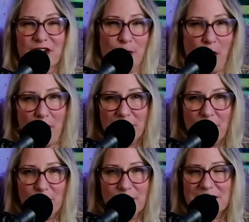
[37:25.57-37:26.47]
an apartment
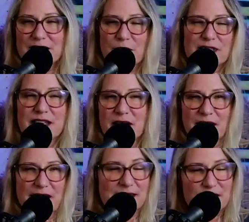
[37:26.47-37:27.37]
complex, so I see the
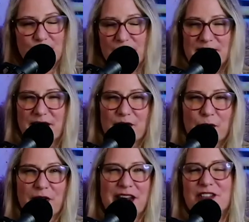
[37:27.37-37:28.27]
license plates
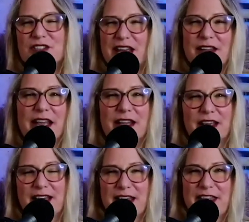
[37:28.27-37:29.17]
everywhere. And I like
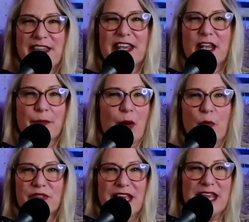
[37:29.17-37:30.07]
thinking about
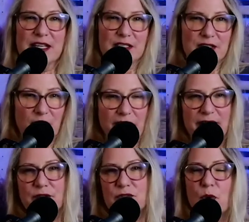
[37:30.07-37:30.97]
what the hints are.
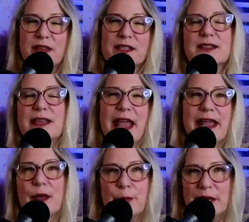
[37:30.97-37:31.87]
Like there's one that says
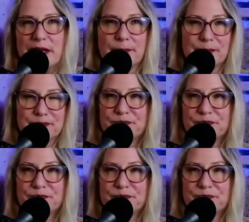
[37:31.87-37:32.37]
AMB,